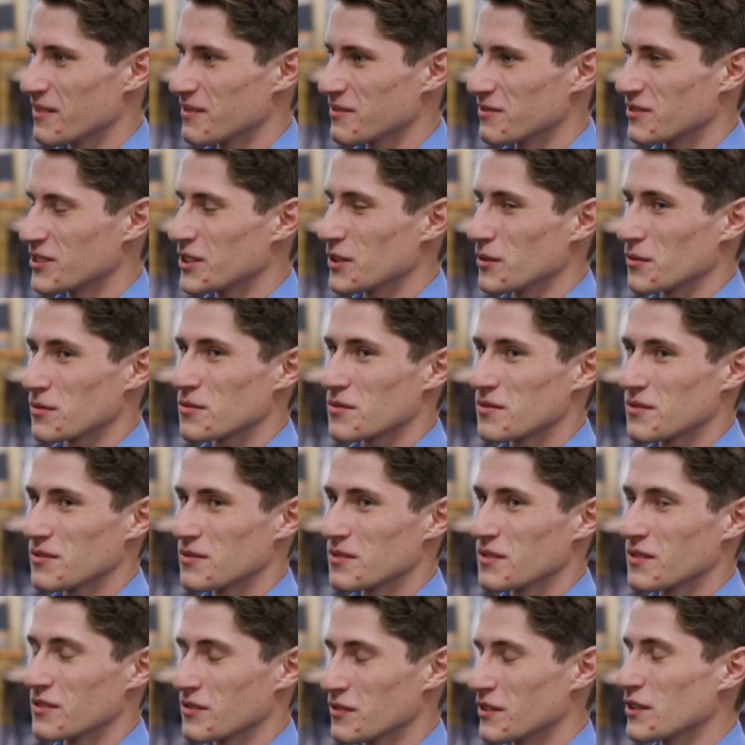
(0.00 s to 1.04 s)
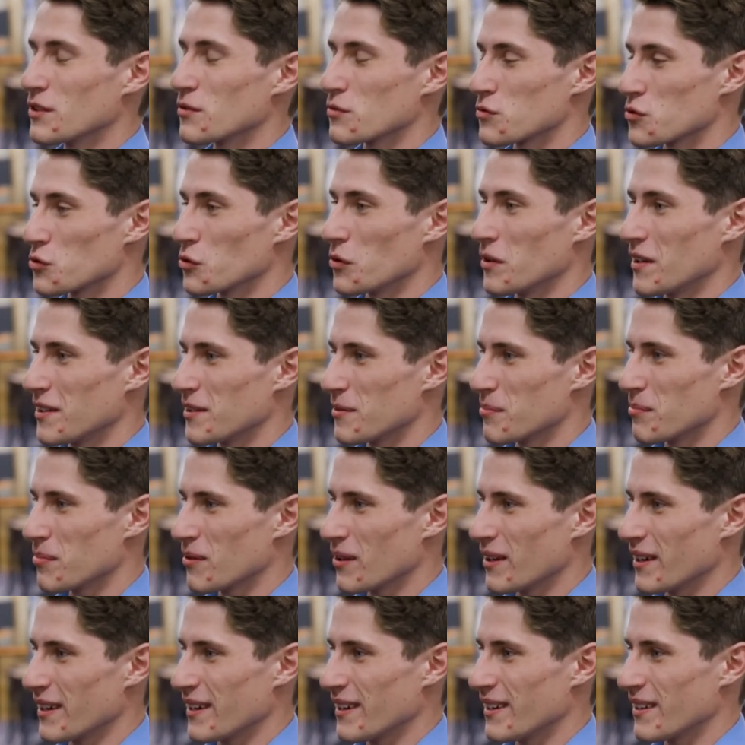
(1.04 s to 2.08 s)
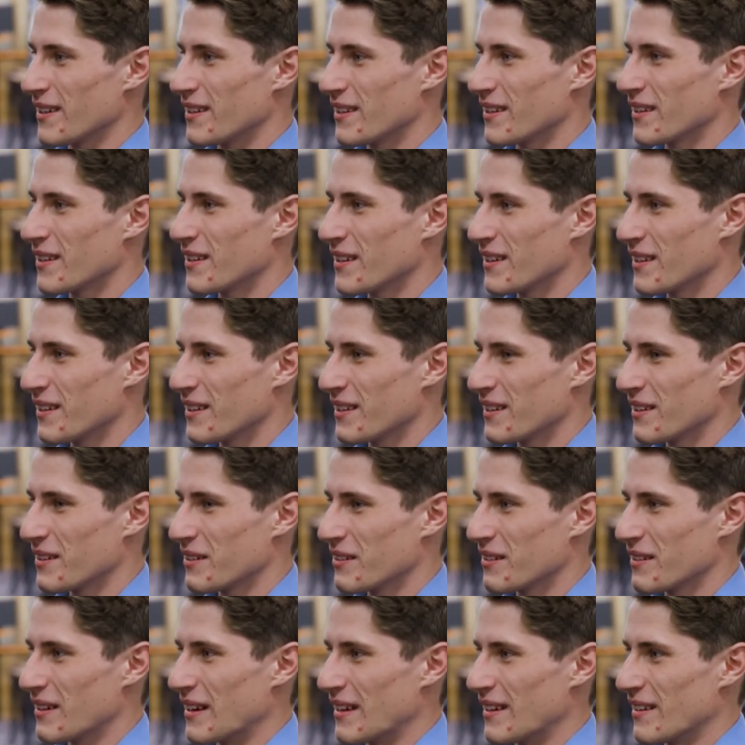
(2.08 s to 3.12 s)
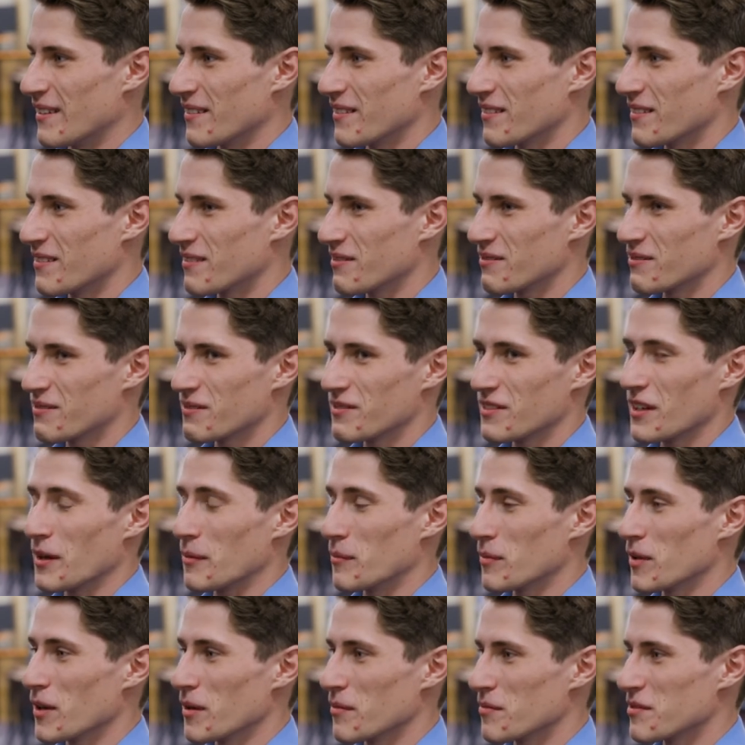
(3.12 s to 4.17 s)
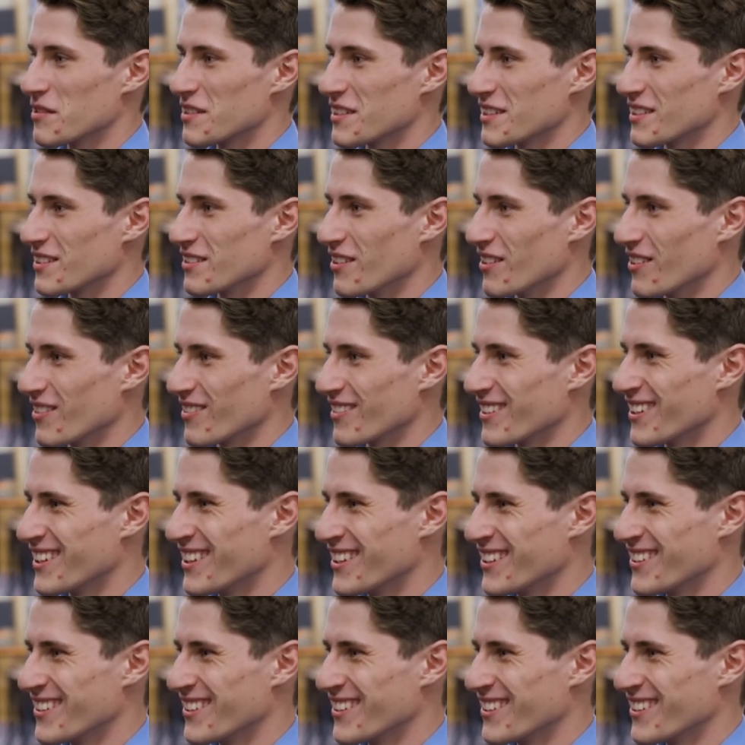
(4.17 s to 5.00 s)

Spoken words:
real joy to play and sometimes sing along.